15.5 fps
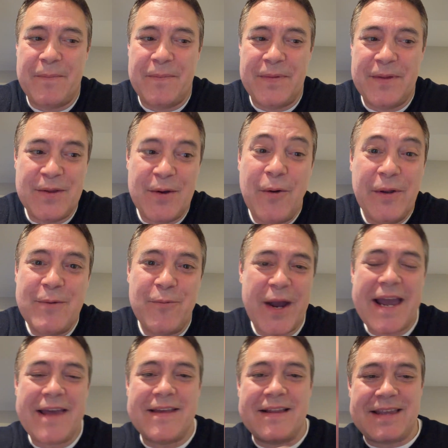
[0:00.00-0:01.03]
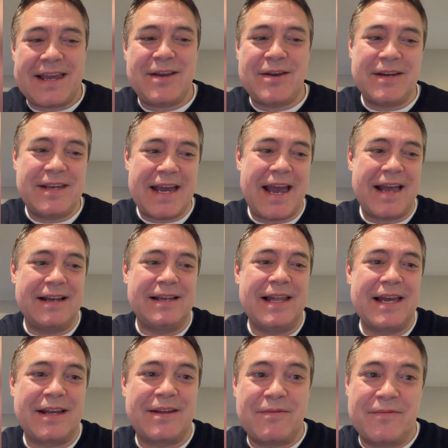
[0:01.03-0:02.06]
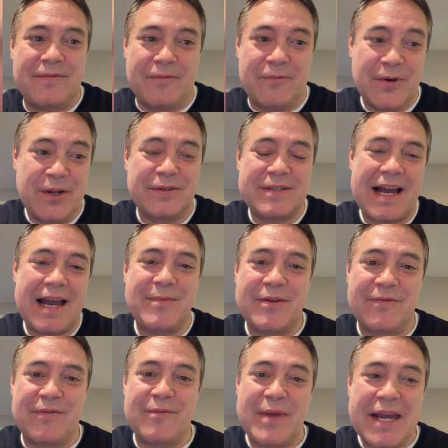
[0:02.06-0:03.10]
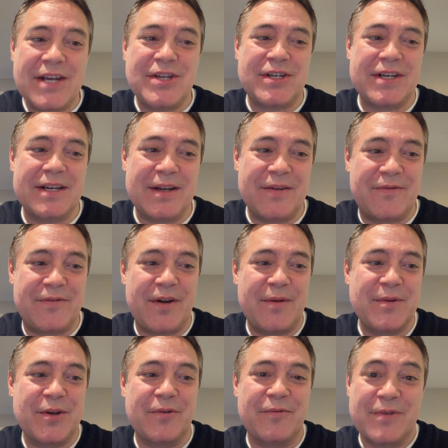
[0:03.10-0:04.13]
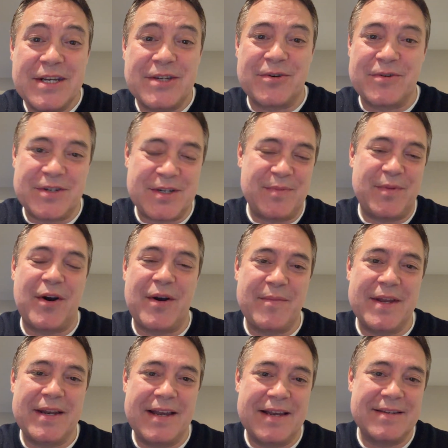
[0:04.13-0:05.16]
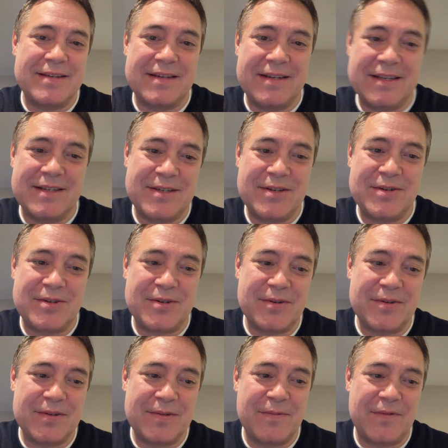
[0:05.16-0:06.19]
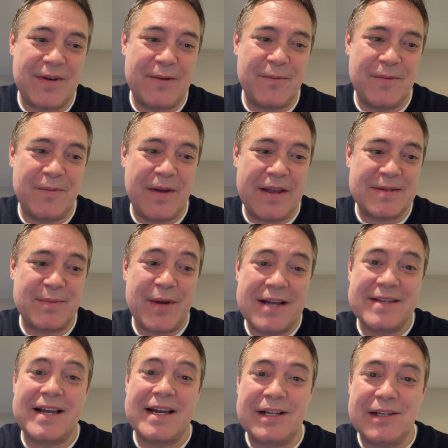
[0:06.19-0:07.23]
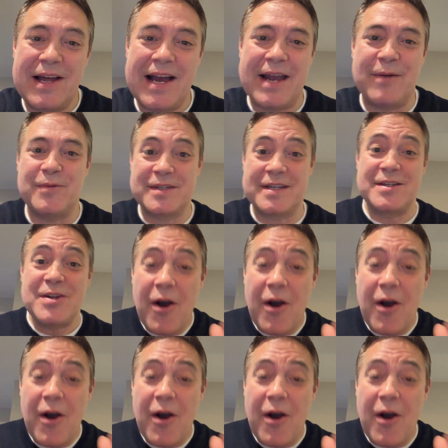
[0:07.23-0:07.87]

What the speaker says: the only way that they could get like real time information from your research department as an institutional as a buy side client was to